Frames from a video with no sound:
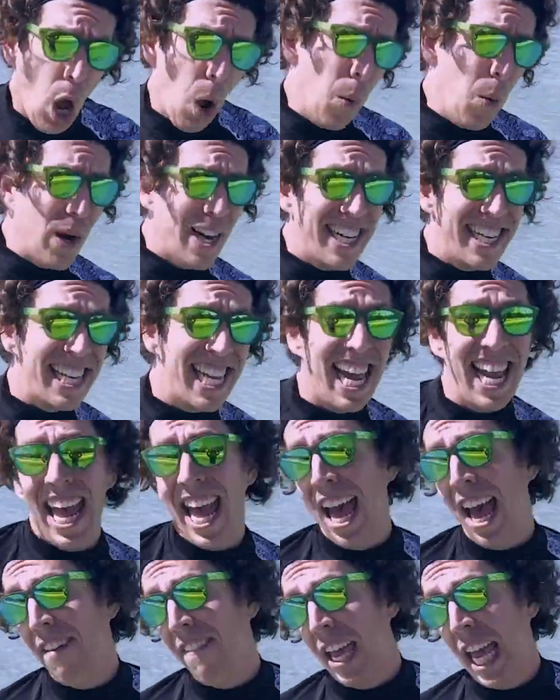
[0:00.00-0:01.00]
What does that
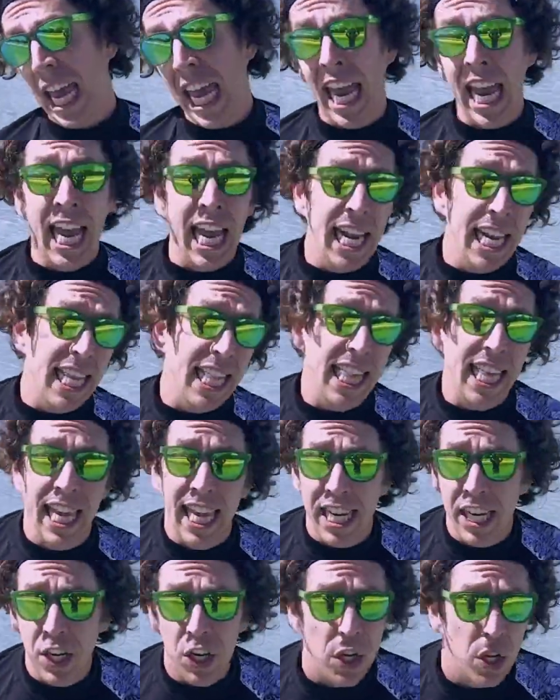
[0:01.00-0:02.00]
have
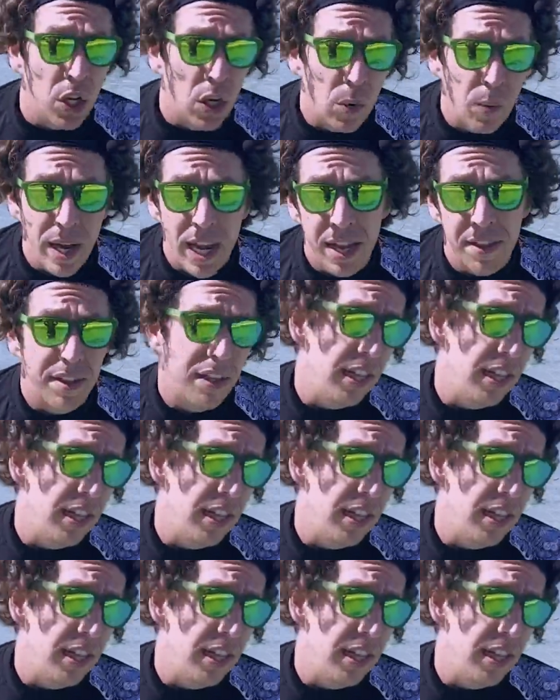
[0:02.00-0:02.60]
anything to do with